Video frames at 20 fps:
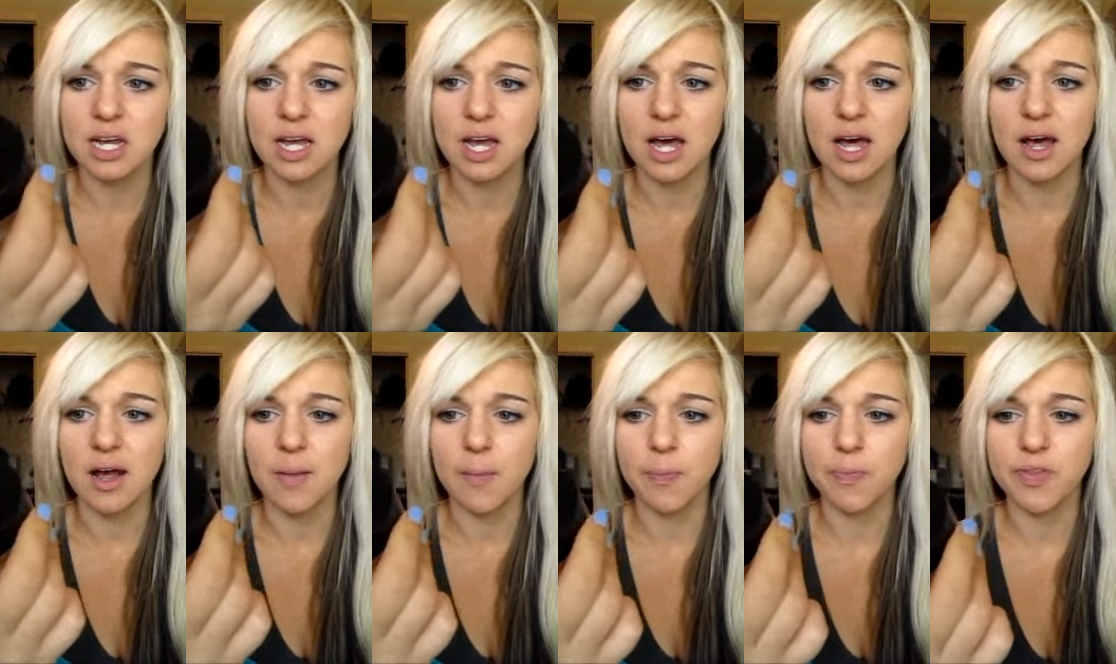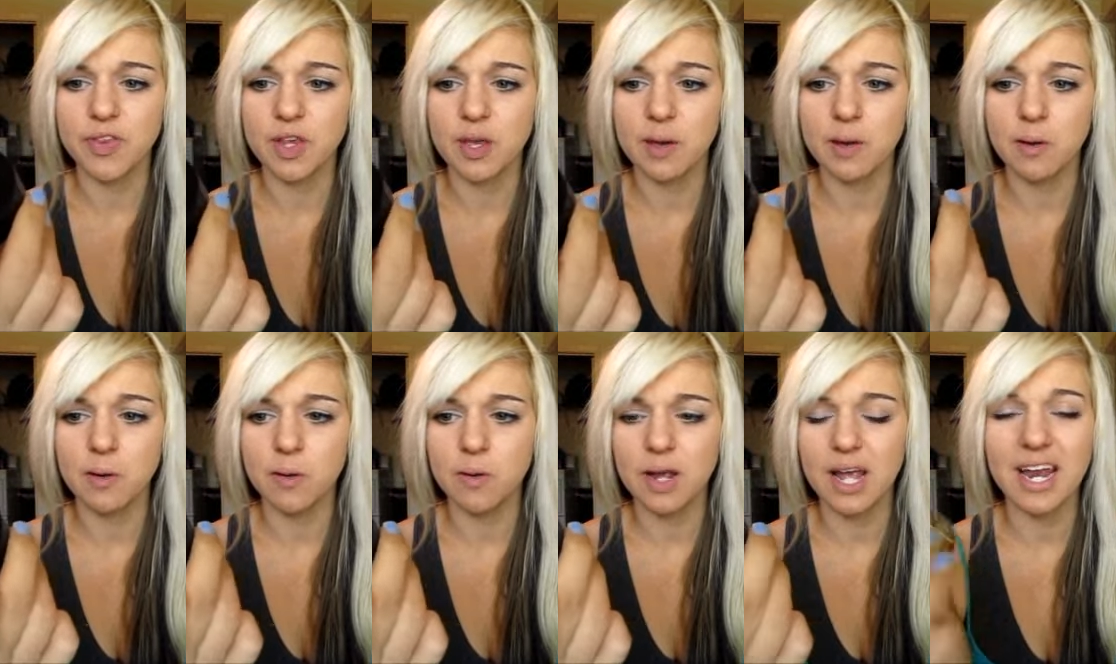
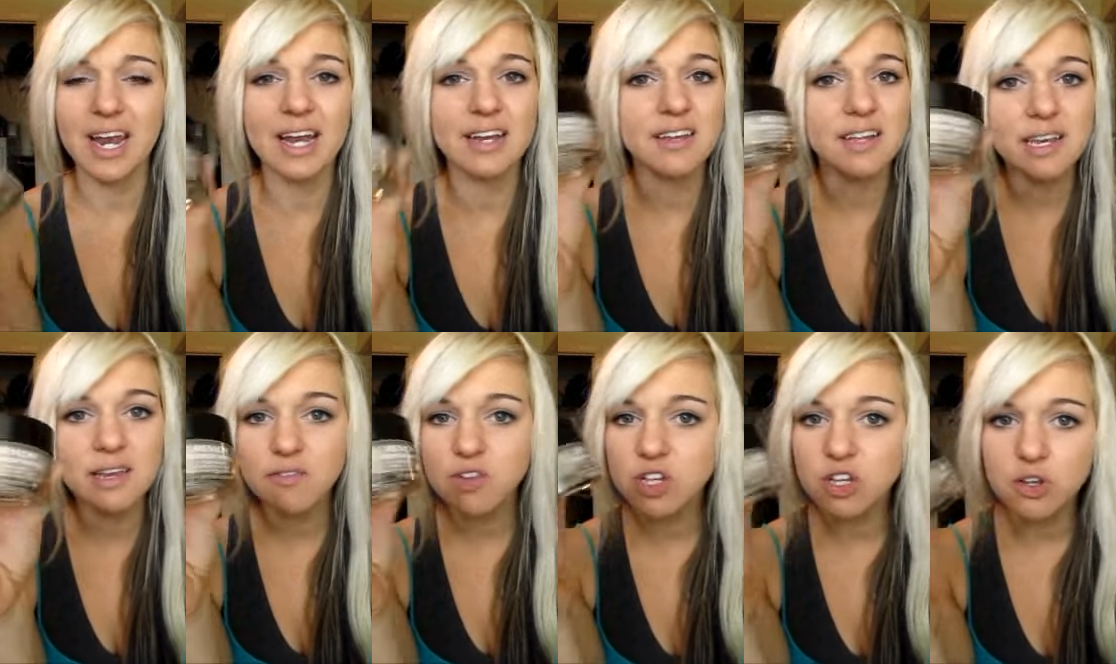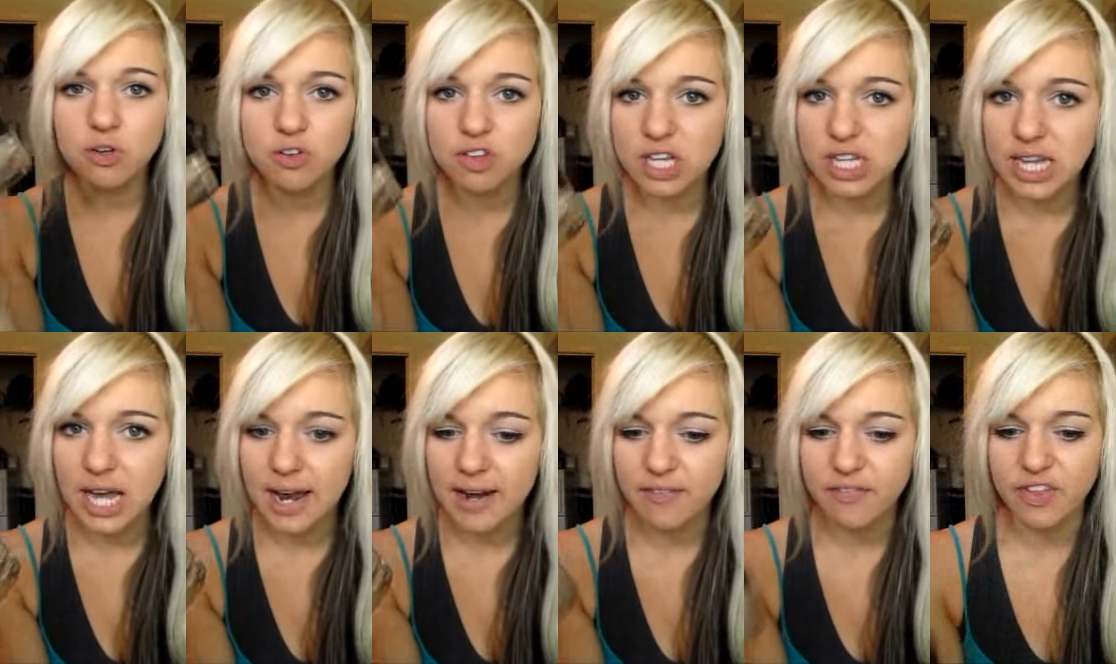And I didn't even use a
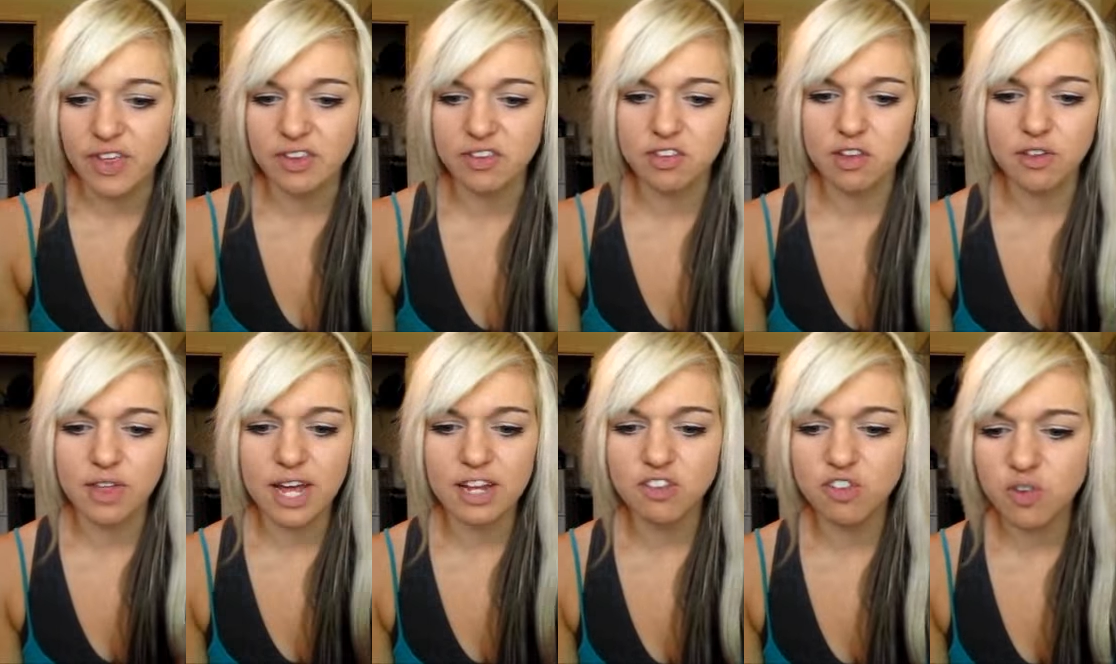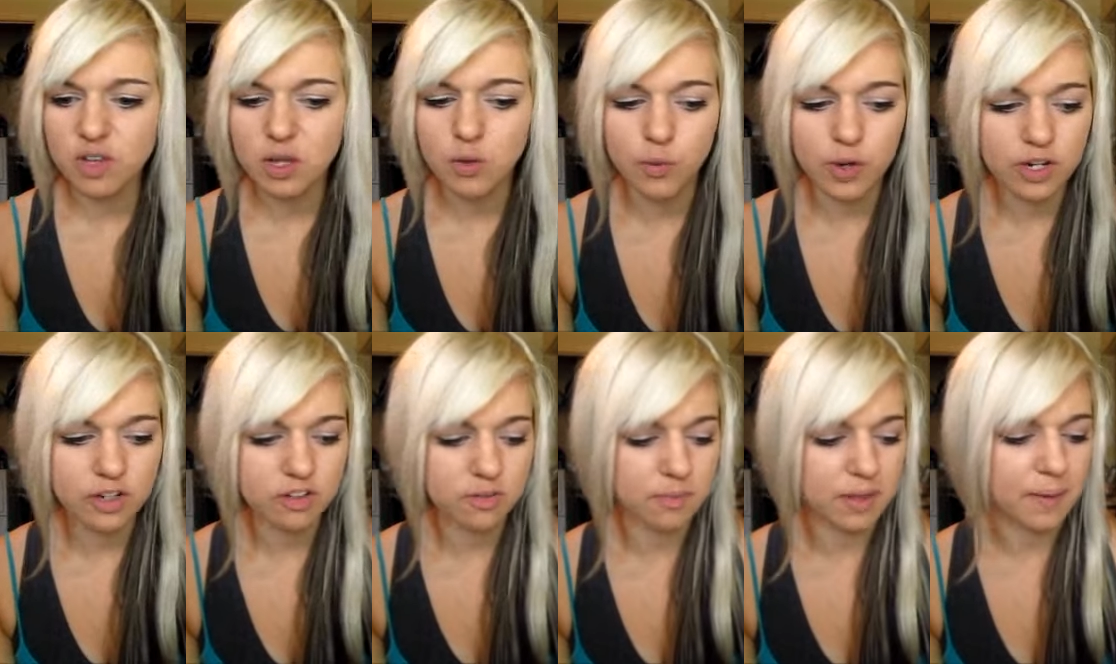lot of this, so that's really
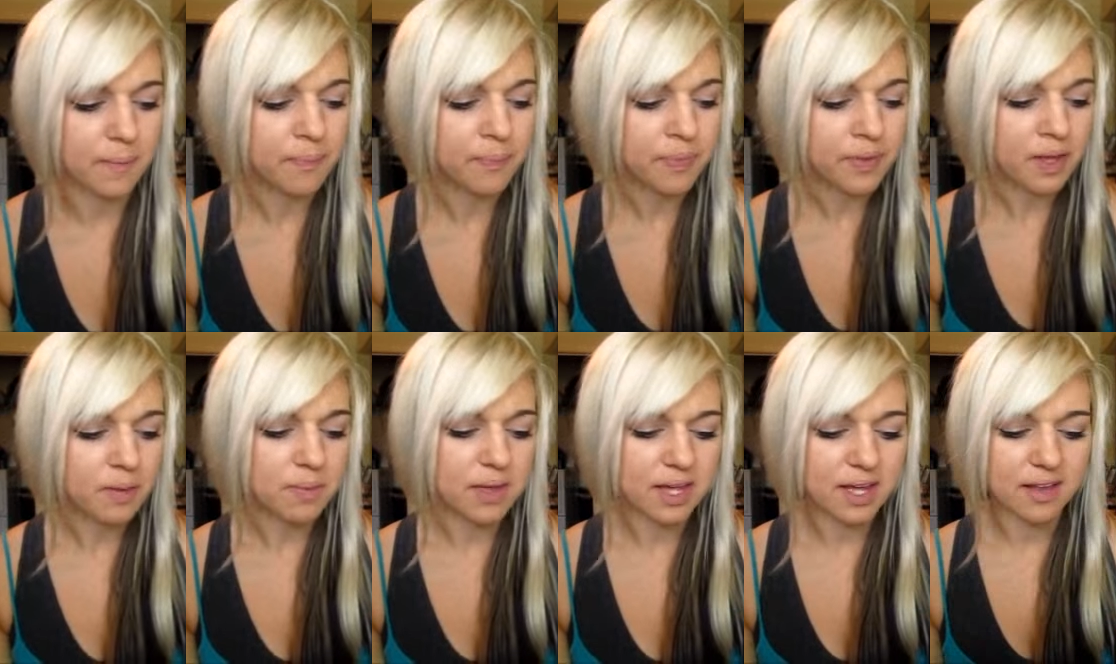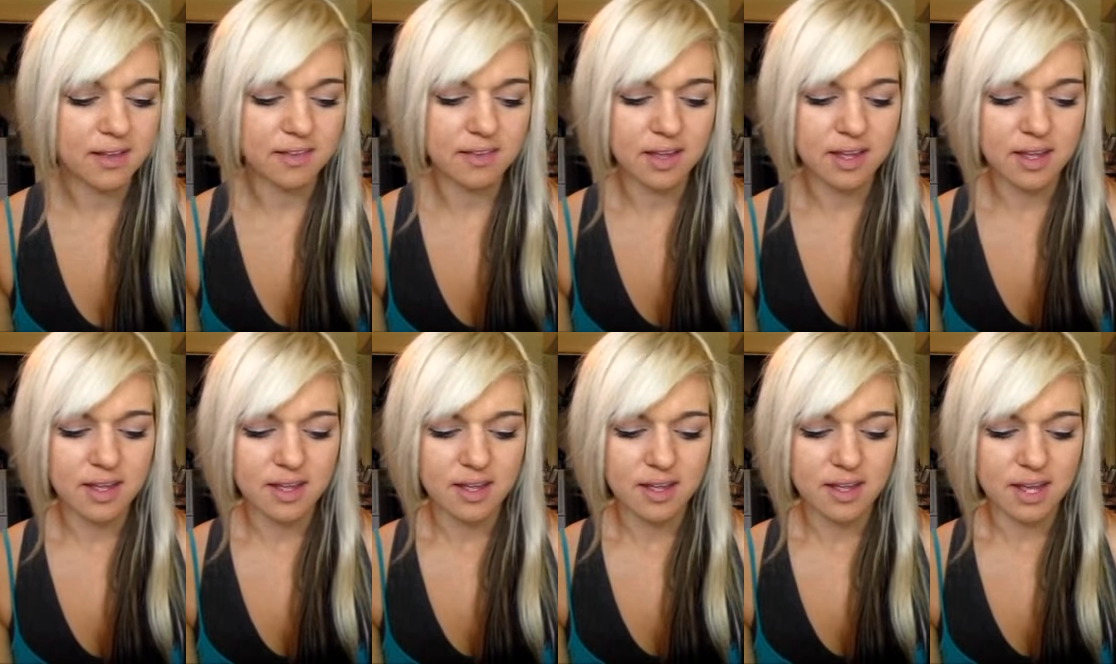weird to me because
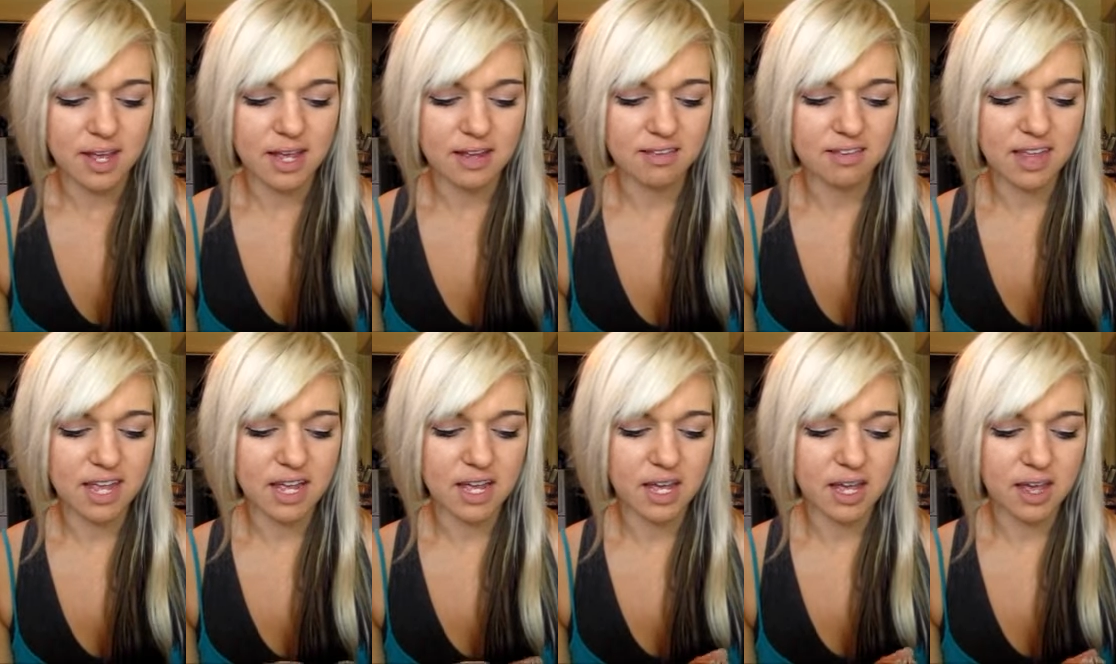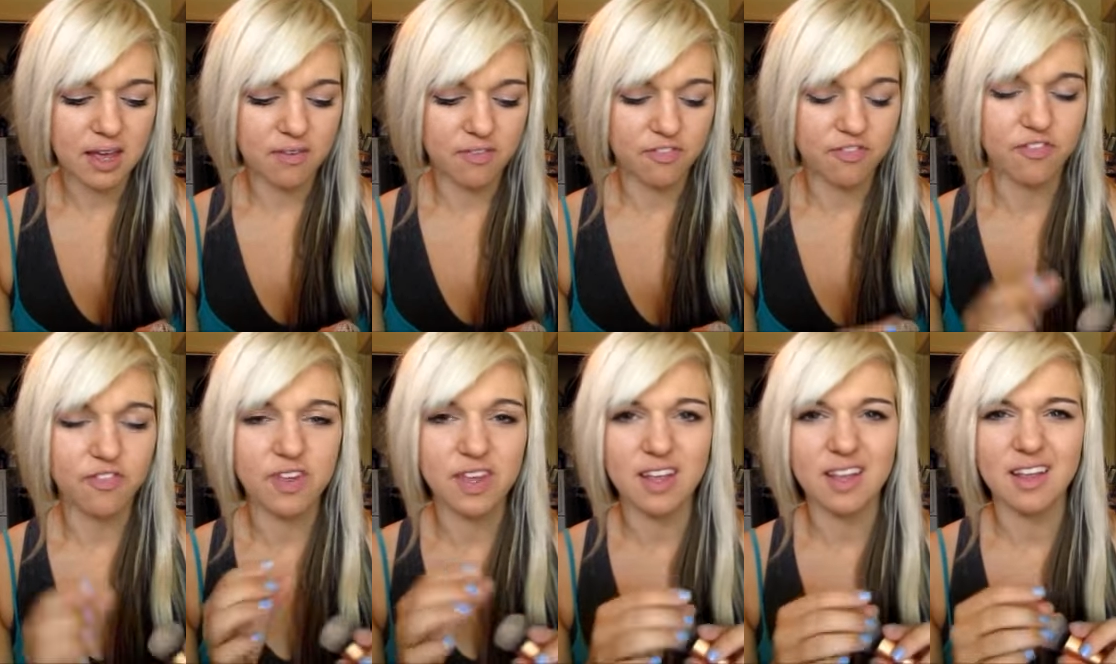it's like
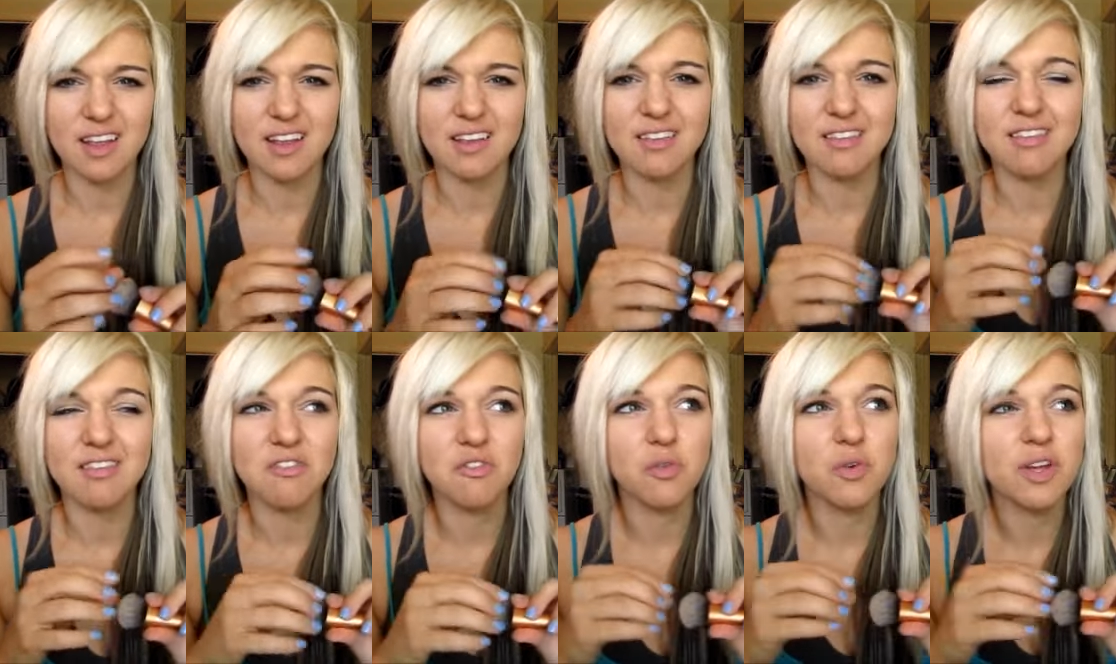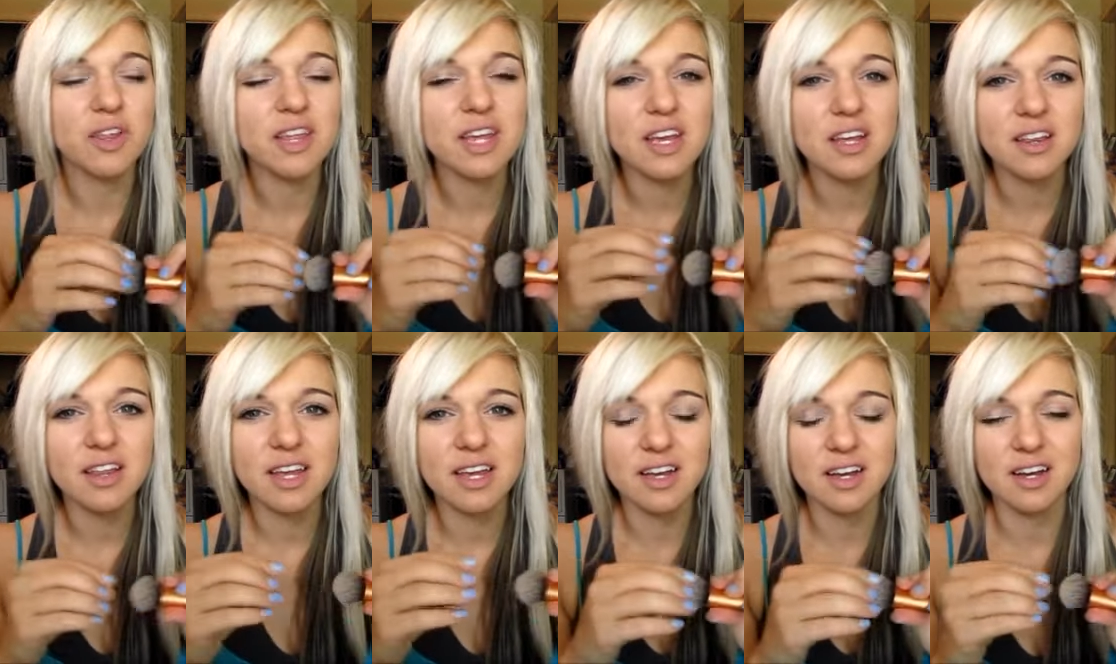it's really
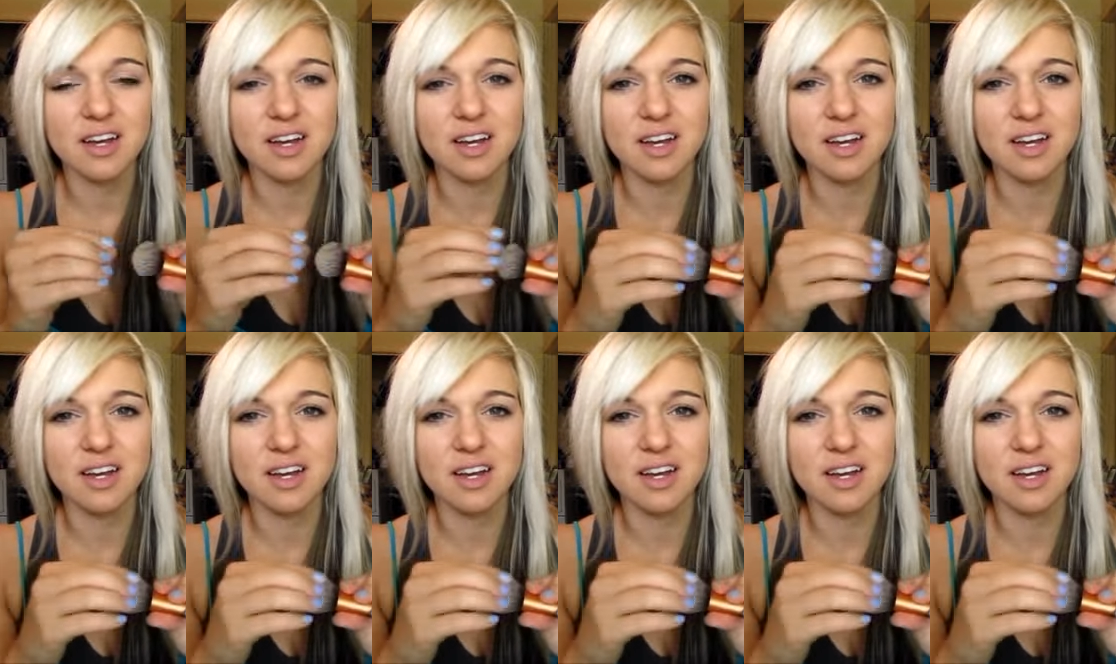like